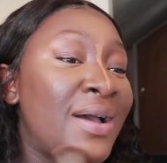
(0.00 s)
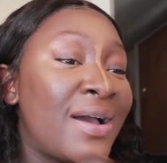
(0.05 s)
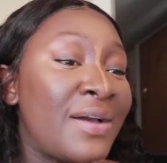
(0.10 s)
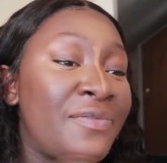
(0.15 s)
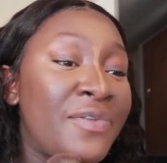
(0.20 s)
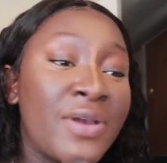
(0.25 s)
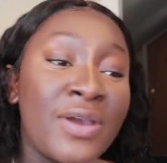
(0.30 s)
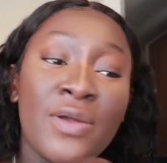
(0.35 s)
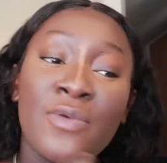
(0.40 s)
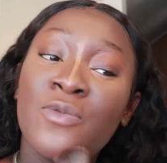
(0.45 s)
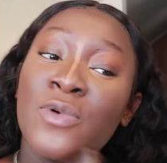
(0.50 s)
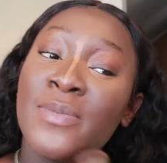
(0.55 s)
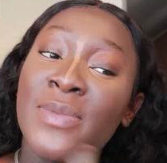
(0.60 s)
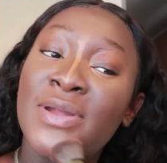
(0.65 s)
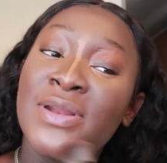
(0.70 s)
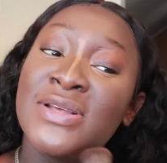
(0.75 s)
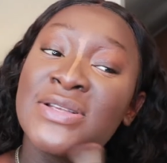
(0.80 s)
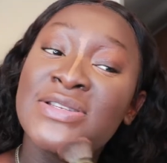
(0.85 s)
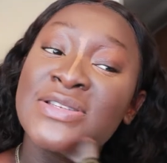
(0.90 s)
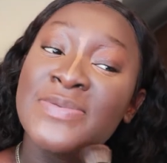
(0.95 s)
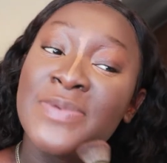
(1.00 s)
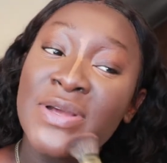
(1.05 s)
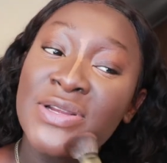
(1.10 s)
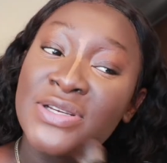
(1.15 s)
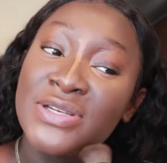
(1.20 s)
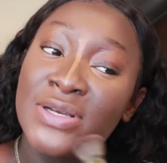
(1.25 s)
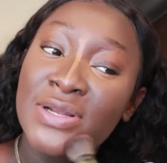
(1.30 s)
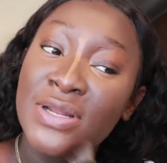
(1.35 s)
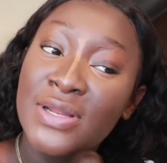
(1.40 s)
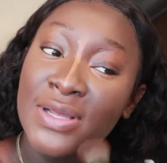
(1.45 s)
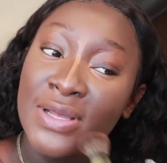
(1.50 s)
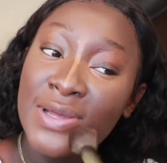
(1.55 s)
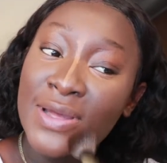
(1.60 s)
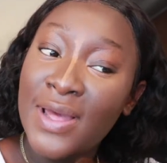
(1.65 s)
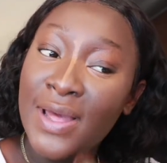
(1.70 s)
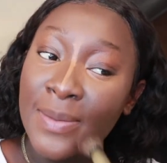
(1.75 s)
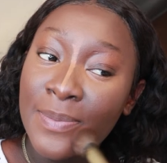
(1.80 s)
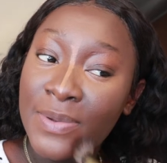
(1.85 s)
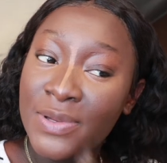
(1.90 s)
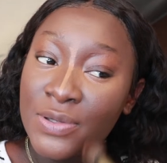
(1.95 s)
African women especially
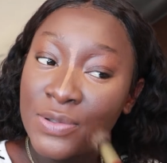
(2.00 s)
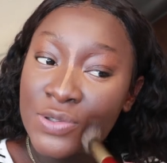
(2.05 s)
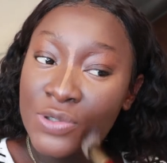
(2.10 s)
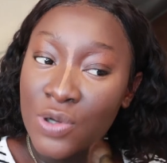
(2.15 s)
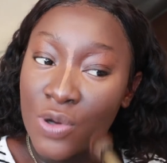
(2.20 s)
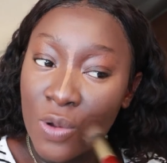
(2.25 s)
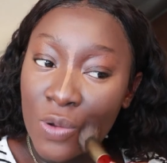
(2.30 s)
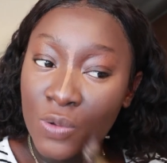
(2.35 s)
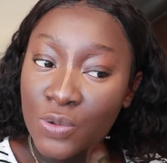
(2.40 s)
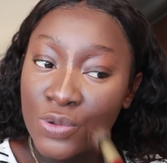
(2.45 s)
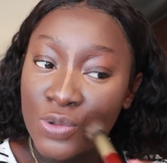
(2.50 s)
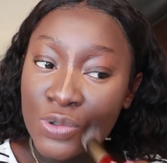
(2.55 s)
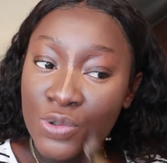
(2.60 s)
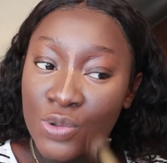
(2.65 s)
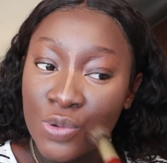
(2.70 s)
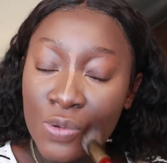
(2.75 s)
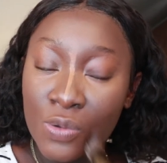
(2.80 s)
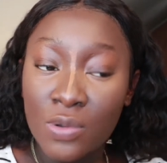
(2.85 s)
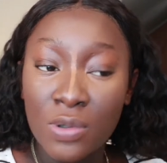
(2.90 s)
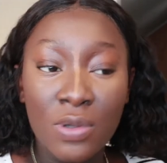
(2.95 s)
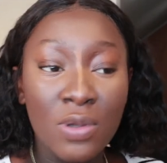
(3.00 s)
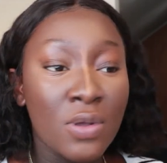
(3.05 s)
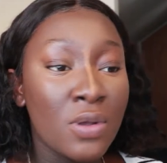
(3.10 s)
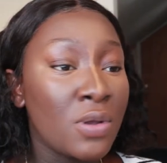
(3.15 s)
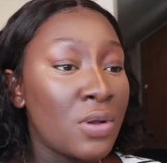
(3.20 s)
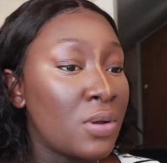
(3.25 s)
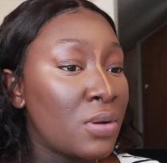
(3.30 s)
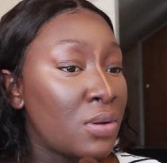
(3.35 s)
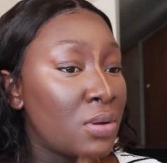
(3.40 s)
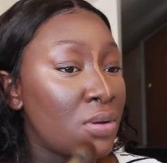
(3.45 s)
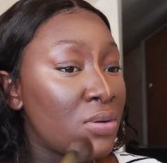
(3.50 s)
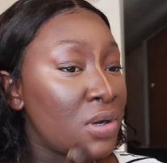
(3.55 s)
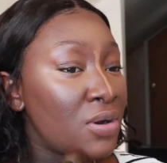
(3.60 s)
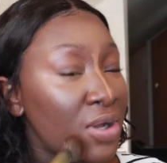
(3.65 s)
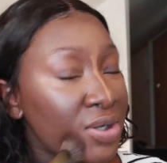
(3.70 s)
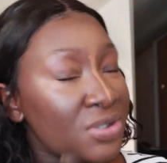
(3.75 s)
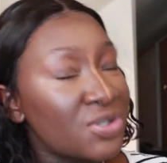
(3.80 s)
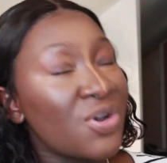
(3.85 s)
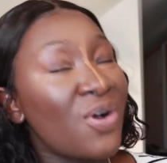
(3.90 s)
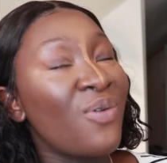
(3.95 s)
have been told to
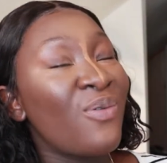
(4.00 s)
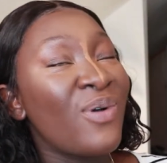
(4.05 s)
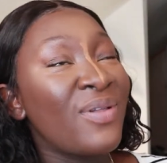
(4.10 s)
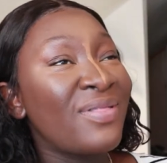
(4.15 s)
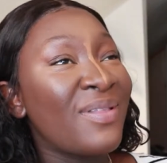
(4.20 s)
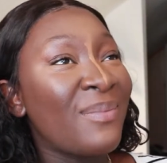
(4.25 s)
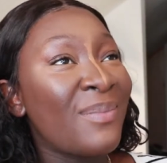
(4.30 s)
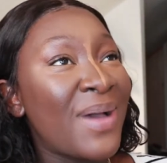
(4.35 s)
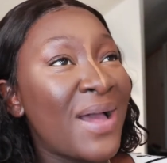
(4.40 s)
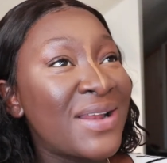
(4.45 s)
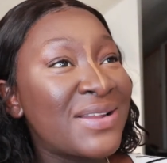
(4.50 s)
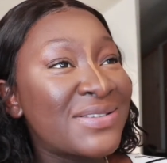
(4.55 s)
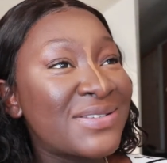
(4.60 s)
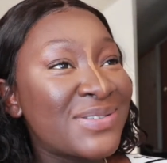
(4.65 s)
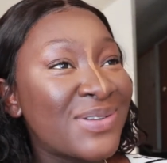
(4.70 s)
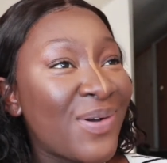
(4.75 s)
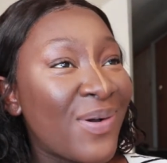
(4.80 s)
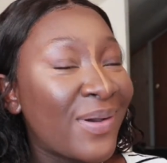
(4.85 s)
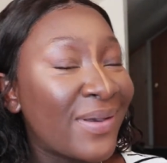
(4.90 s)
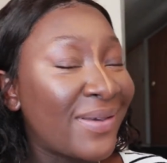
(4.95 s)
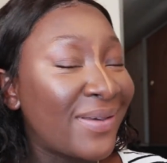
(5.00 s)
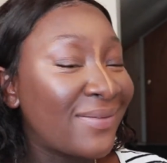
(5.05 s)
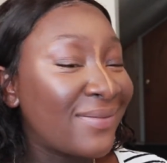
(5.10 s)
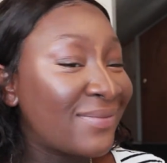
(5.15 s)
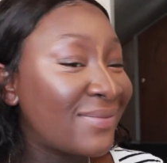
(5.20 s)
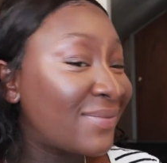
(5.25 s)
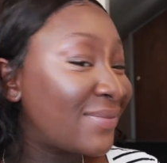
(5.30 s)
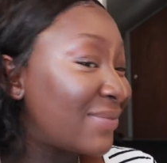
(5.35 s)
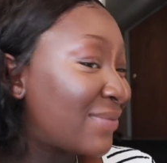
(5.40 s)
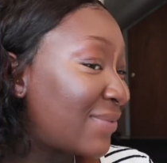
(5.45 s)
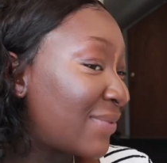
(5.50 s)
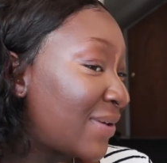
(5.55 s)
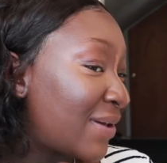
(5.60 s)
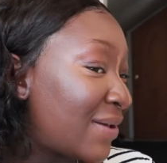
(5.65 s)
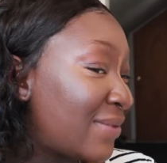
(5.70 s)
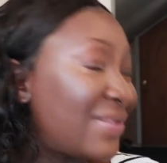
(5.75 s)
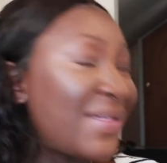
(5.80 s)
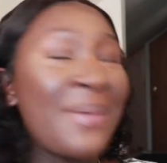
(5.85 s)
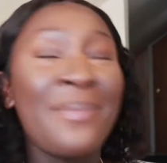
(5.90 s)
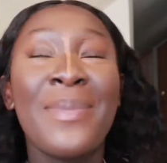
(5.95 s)
not talk when the man is talking.
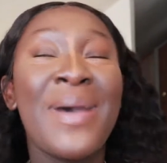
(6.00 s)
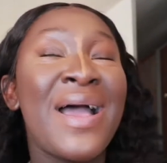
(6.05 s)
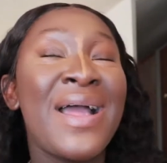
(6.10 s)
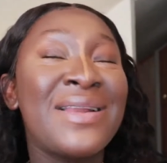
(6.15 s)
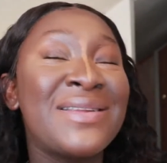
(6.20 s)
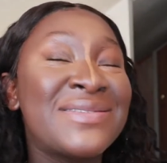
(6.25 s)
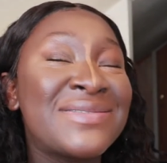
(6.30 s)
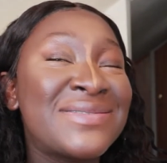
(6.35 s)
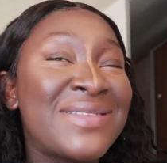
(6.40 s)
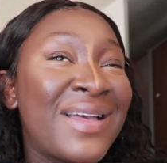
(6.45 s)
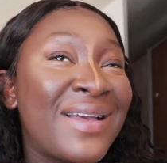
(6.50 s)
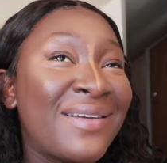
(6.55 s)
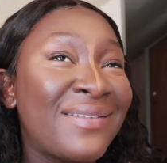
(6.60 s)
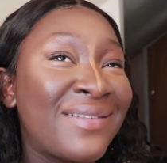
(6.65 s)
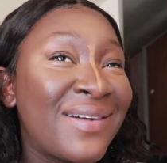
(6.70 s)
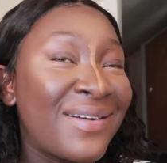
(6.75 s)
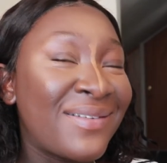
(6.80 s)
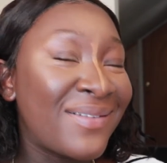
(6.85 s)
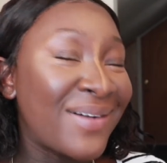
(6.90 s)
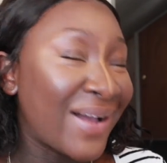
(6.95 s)
The man is there, you know,